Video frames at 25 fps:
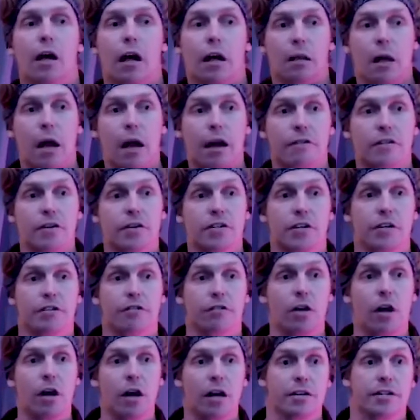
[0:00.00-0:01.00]
A lot of us
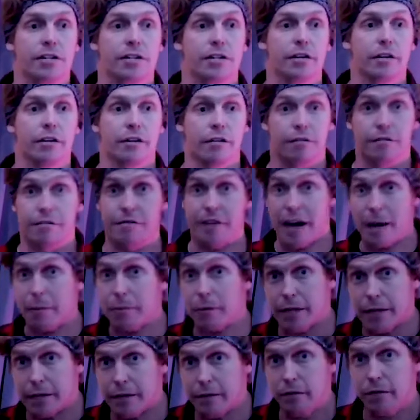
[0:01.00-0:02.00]
have lost
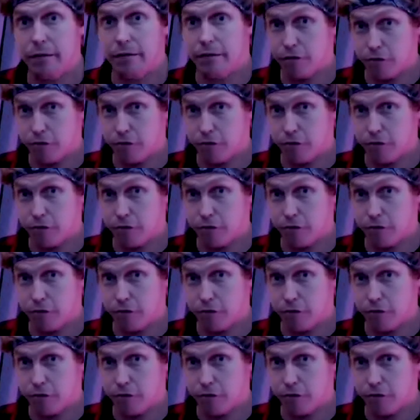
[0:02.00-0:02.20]
family,